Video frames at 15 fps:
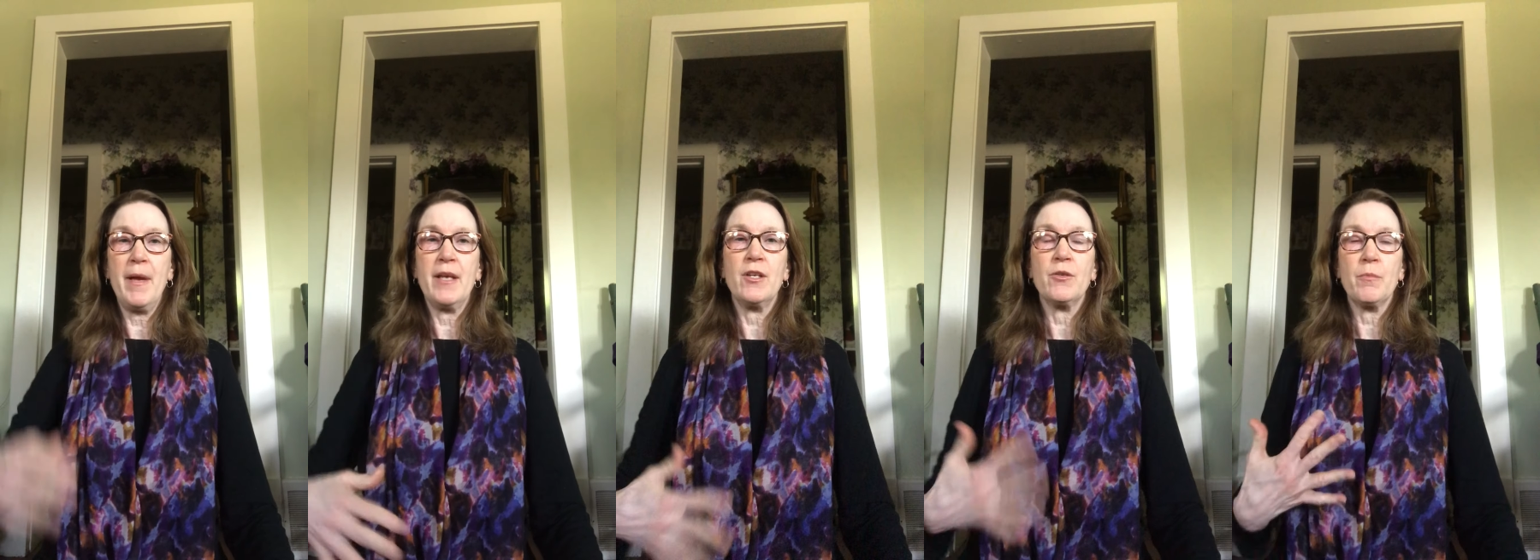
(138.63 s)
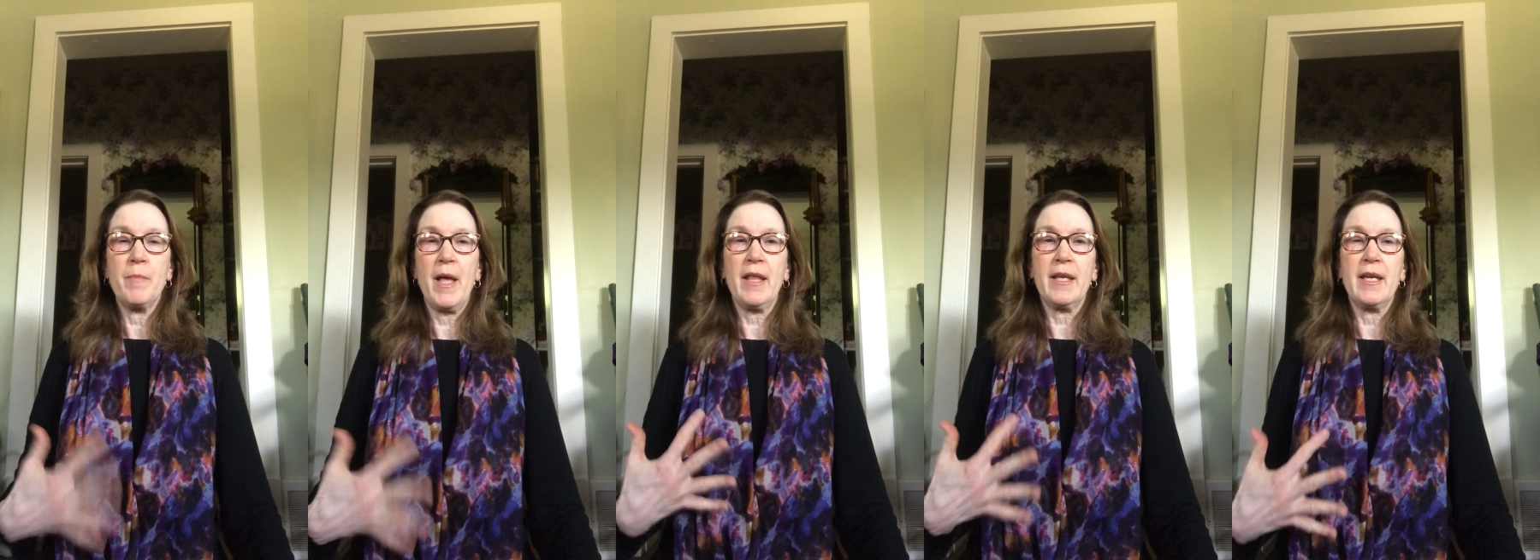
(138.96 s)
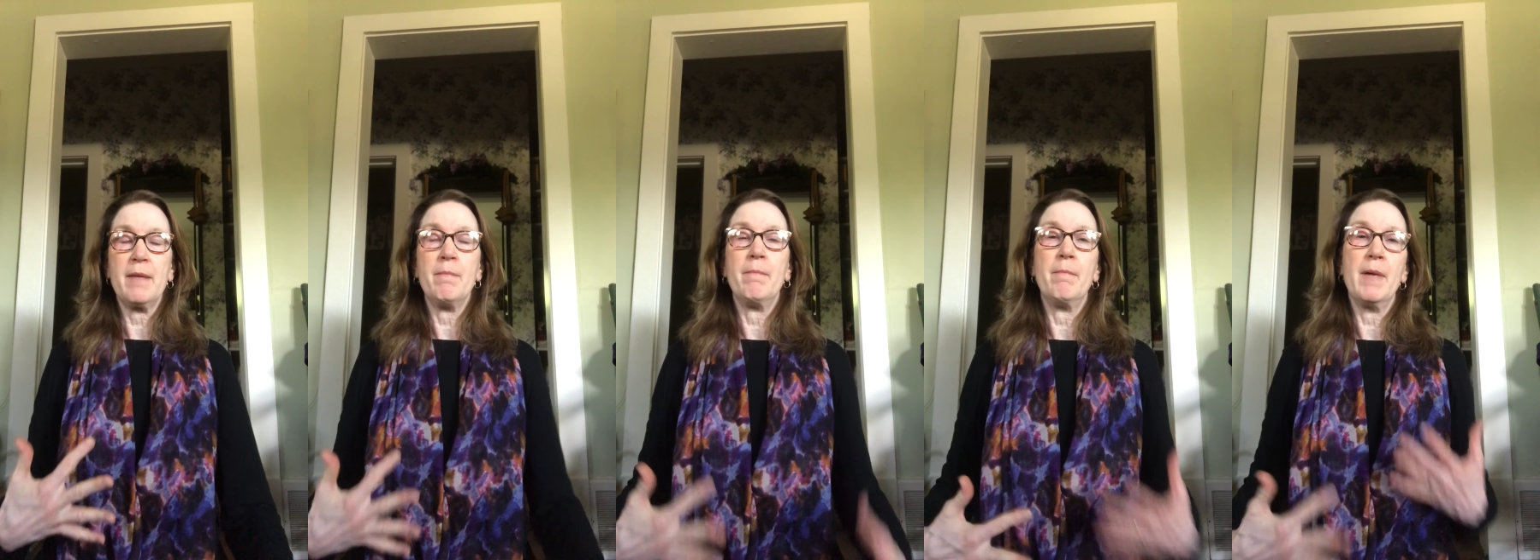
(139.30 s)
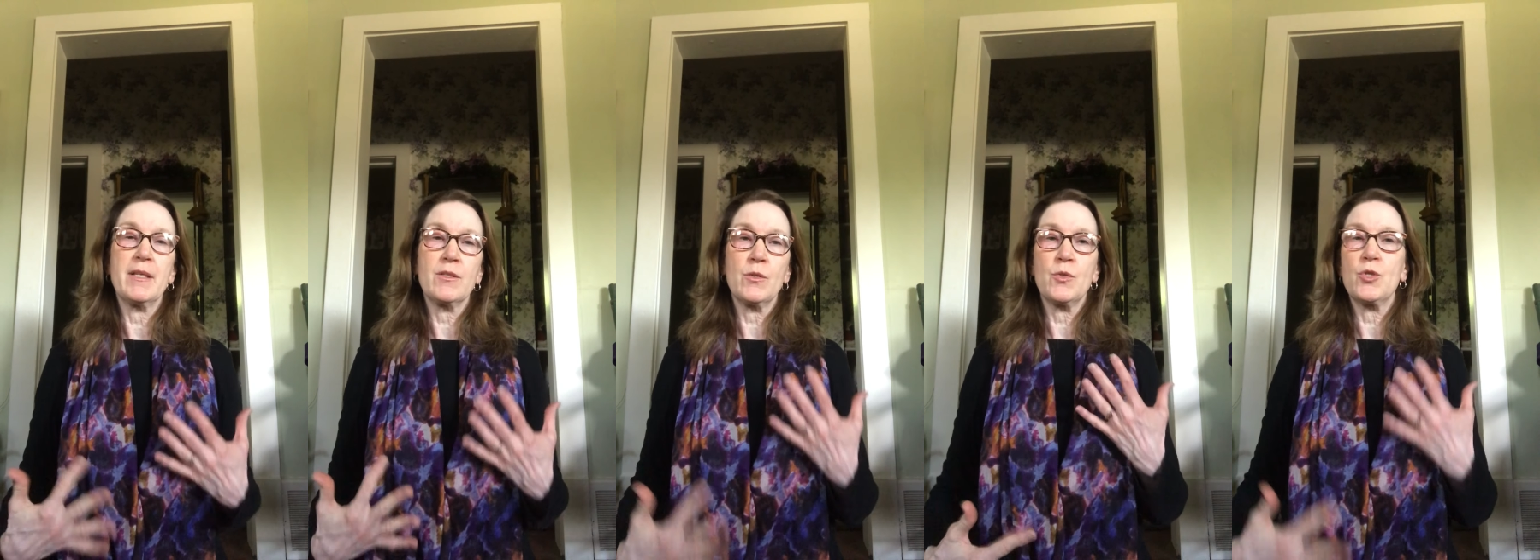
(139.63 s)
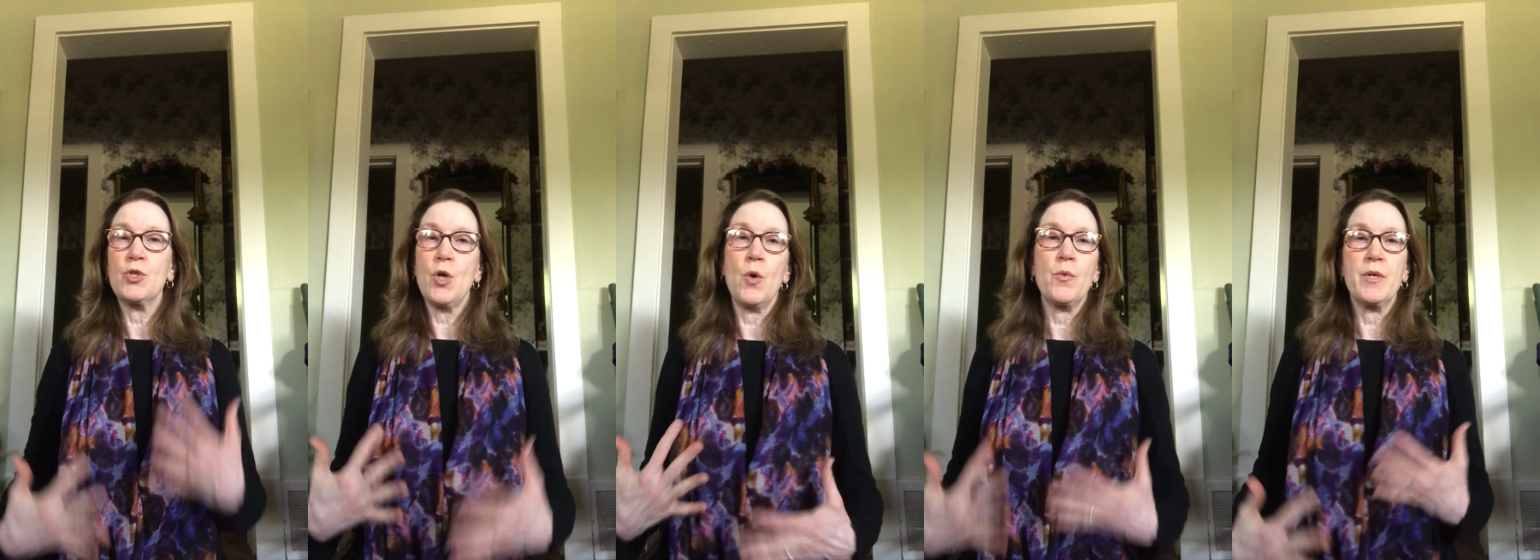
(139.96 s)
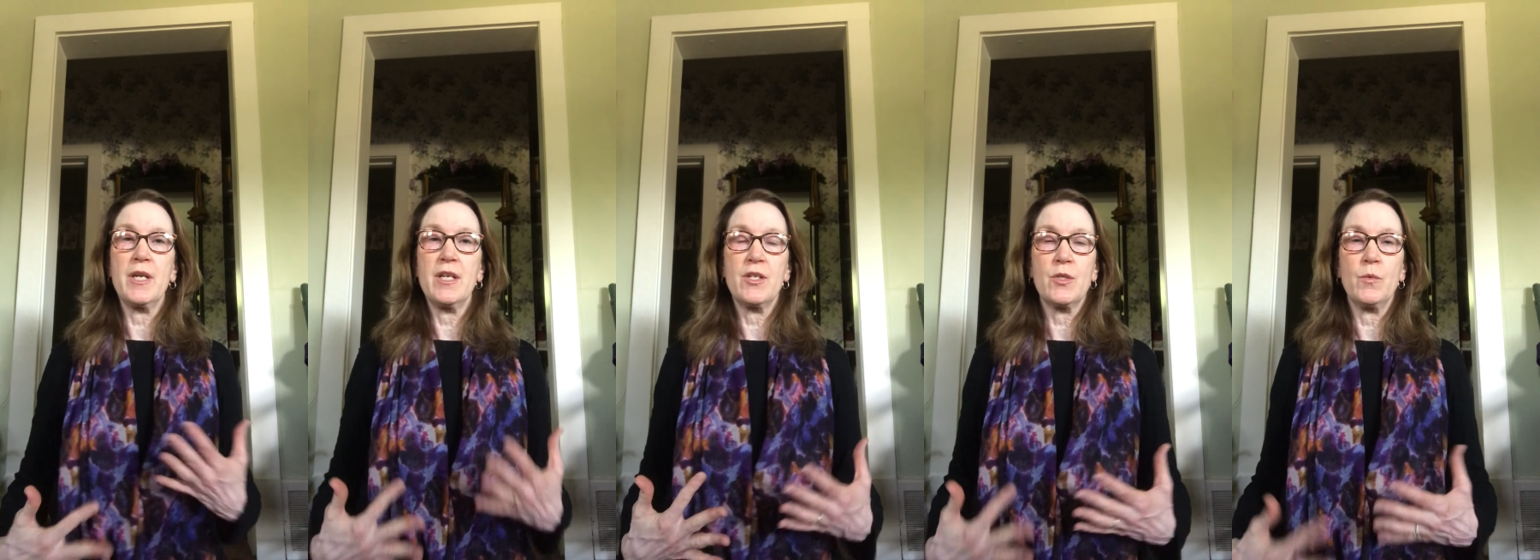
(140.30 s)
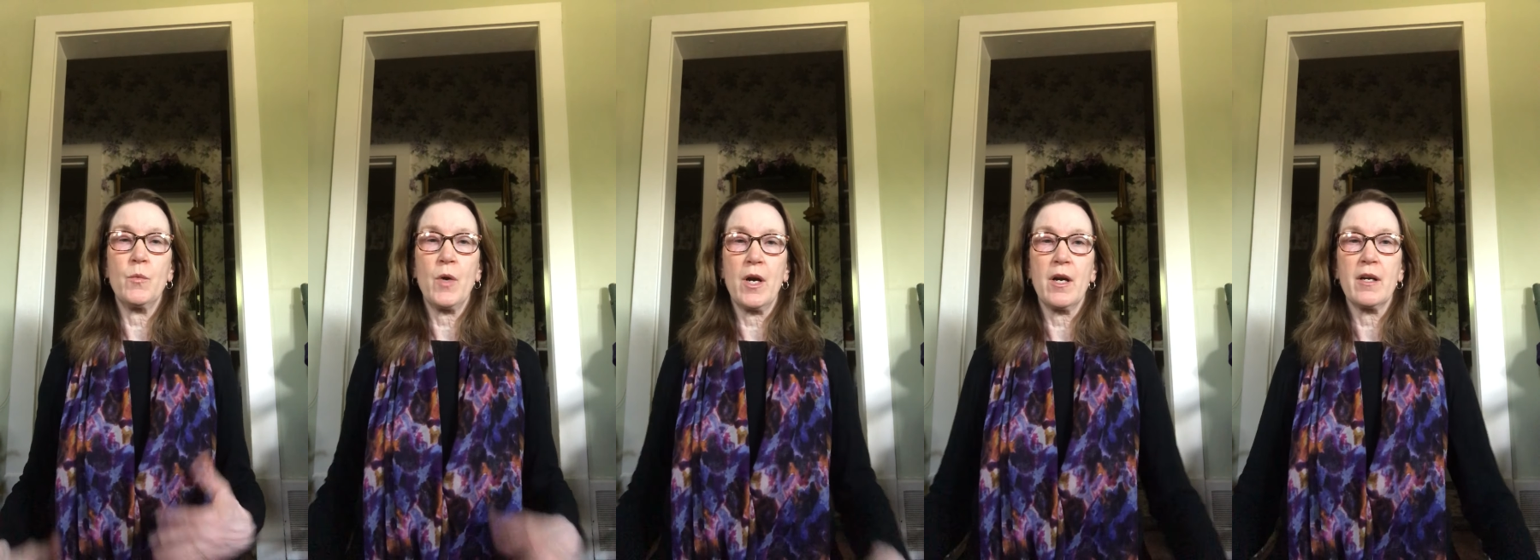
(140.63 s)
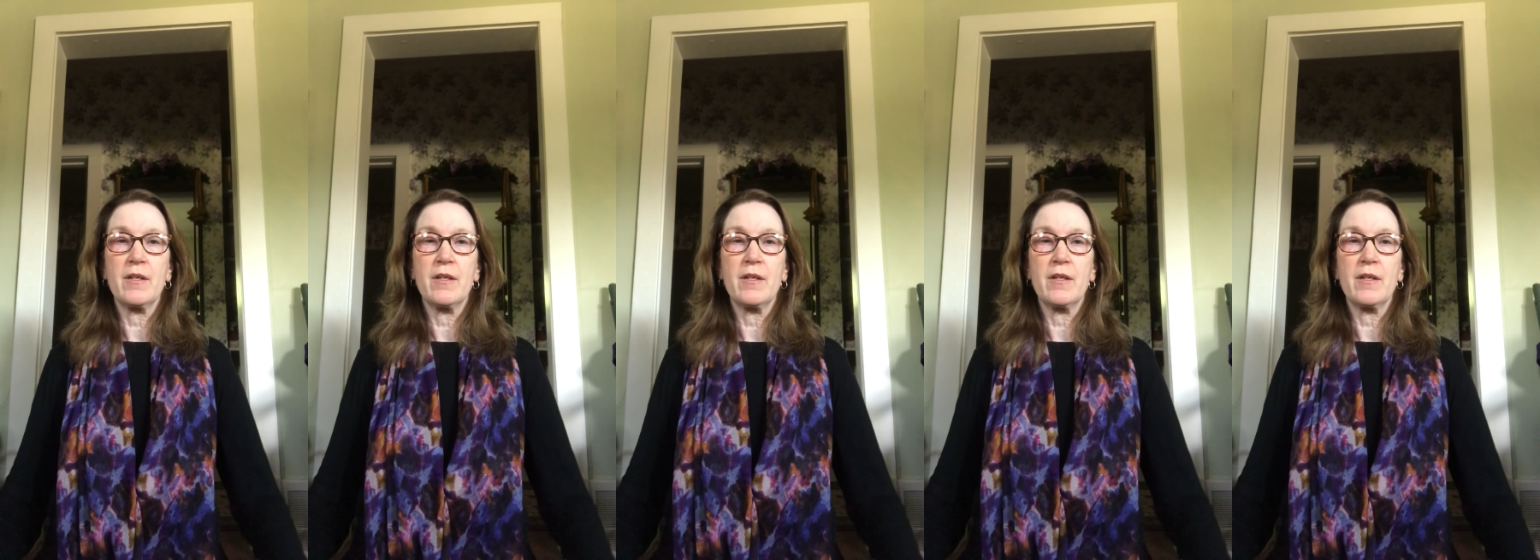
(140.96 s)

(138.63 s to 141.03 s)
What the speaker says: and your belly muscles don't need to work.